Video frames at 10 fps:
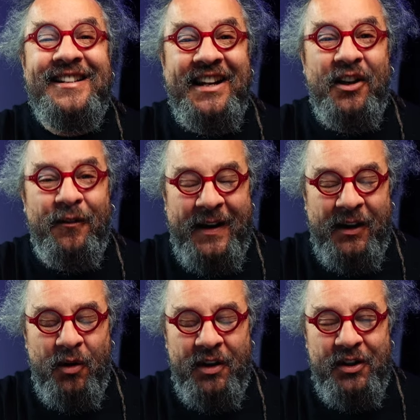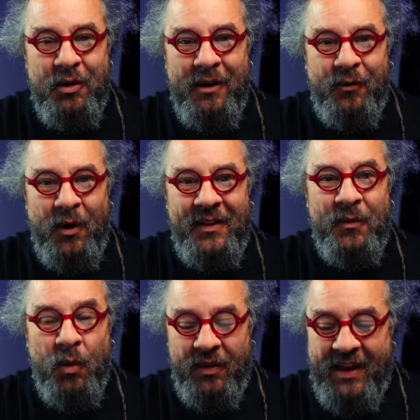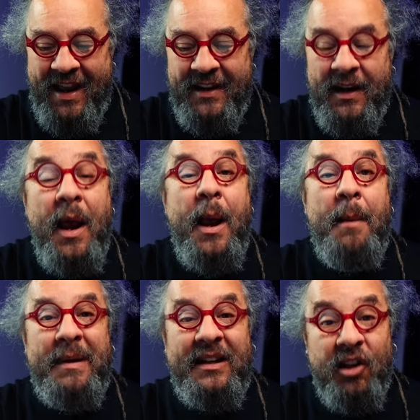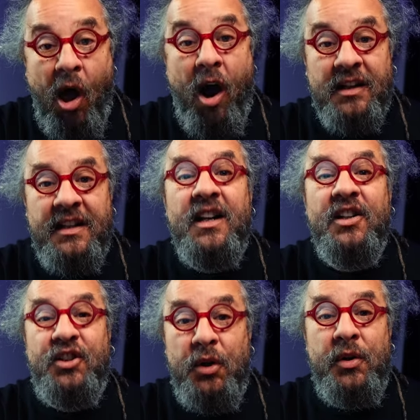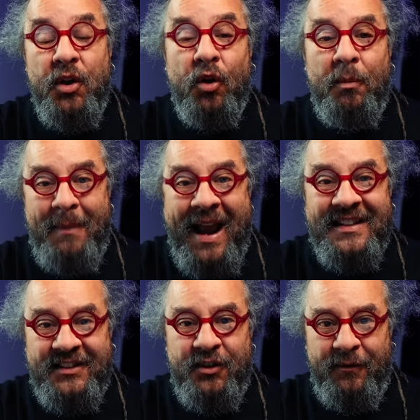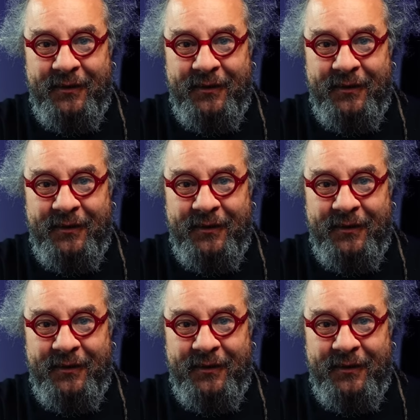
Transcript: The single fader on the UF1 will then be locked to your master